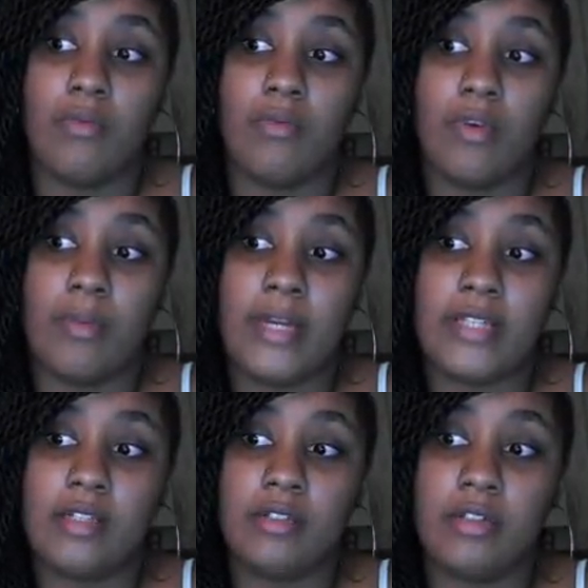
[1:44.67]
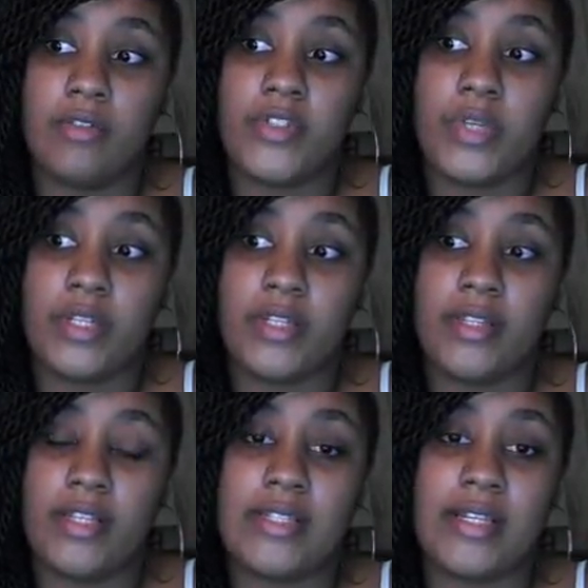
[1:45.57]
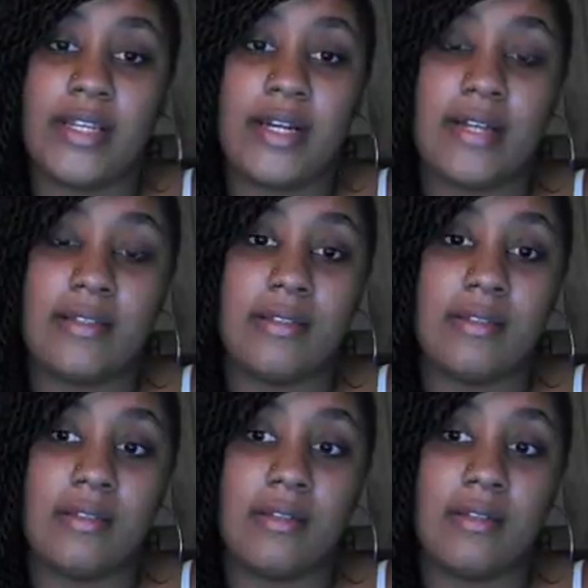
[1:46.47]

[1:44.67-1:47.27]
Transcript: romantic love is one of the things that has